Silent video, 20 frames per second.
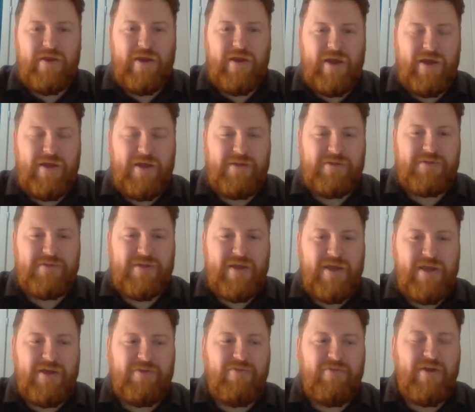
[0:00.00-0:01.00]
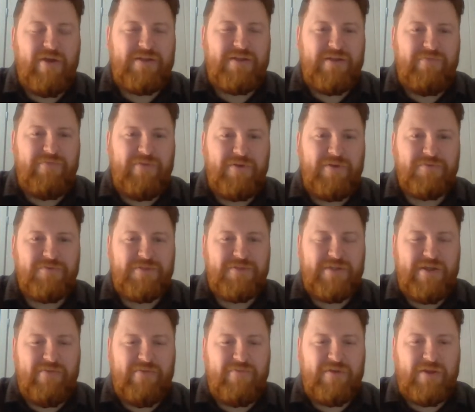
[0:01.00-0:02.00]
and they had great difficulty
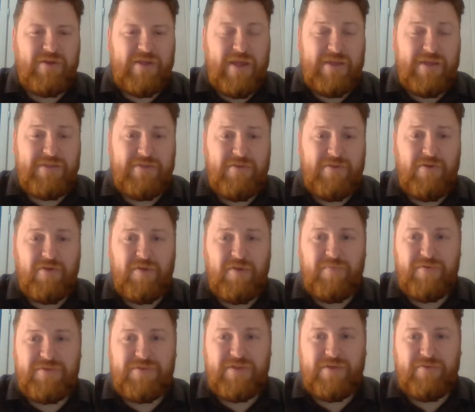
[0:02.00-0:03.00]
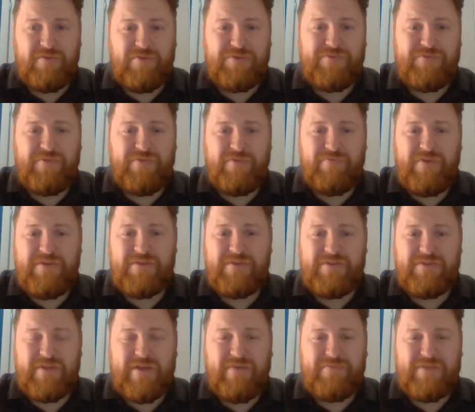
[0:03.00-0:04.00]
navigating the occupancy clause for the reasons
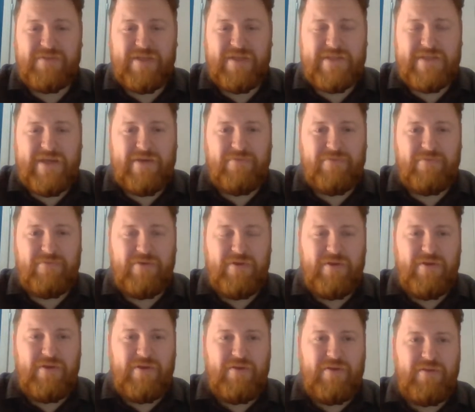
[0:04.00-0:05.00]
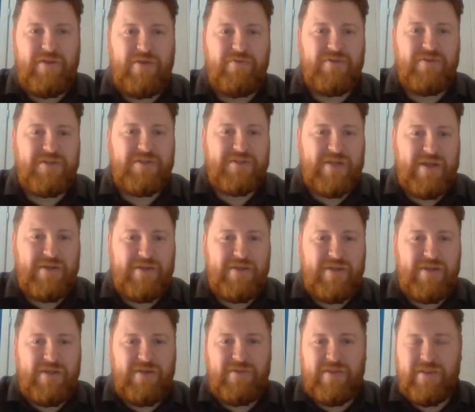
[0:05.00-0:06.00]
that I've set out, the
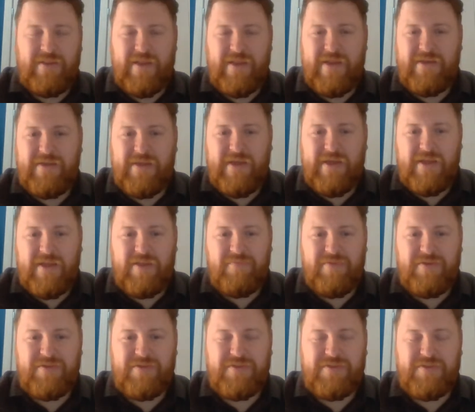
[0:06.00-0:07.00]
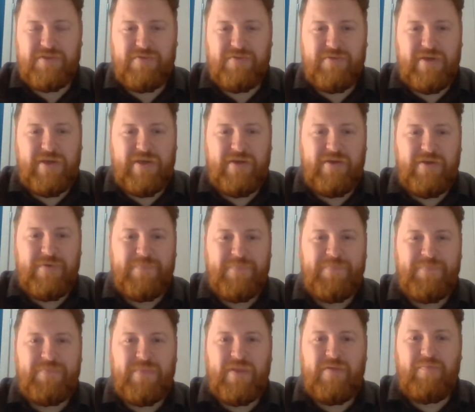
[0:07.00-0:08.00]
understanding, the lending elements to it.
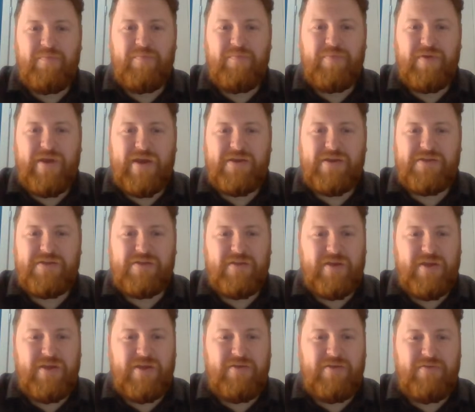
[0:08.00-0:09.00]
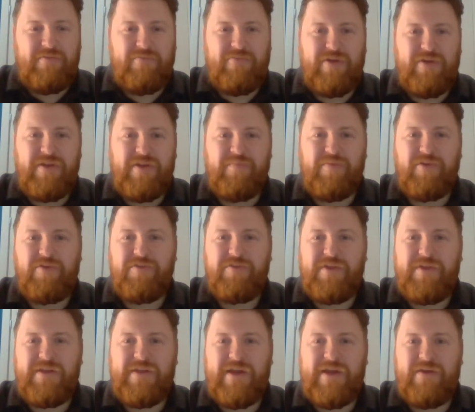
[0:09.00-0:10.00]
But actually, when you boiled
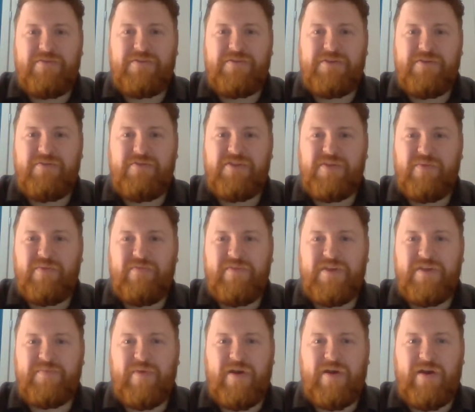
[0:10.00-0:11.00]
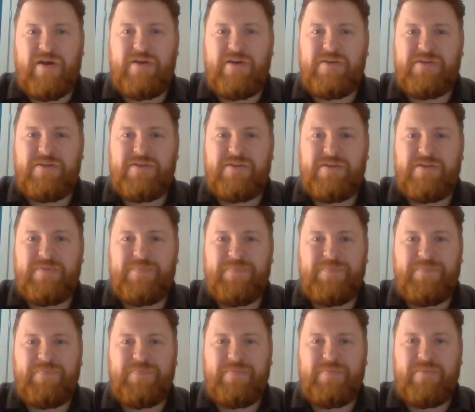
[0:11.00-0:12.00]
it down to the sum of its parts,
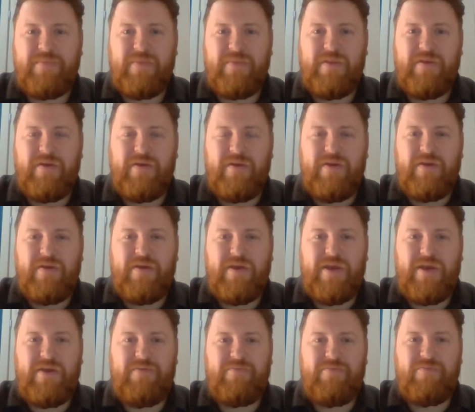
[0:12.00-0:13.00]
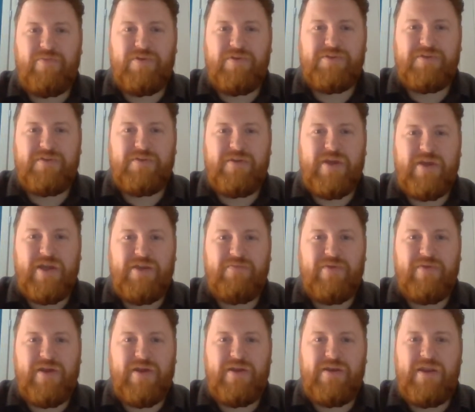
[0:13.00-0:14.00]
it wasn't
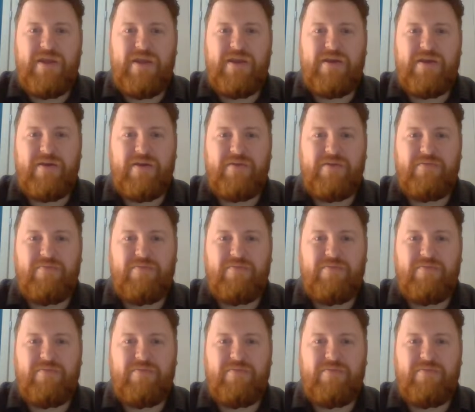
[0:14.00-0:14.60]
anywhere near